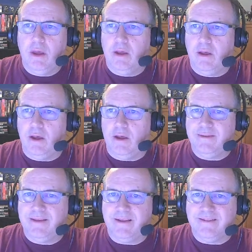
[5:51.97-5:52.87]
I'd
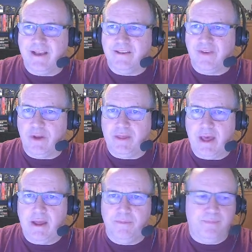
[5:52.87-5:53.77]
say I'm satisfied with
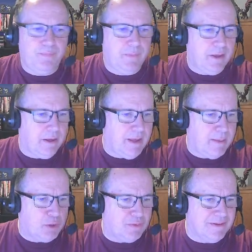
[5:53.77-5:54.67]
that.
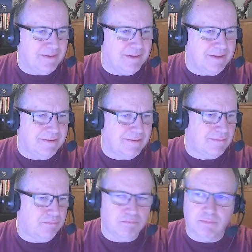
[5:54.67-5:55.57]
Damage
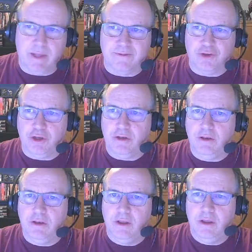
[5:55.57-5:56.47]
resistance, that's good.
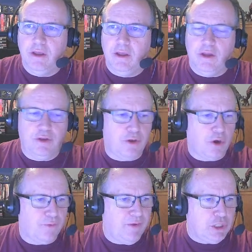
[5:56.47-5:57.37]

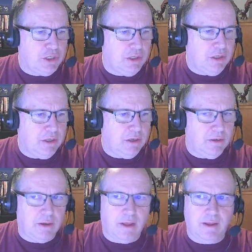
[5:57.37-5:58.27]
Dark
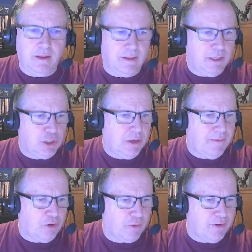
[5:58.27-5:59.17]
vision, I think they should have
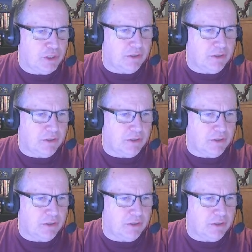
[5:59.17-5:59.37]
dark vision.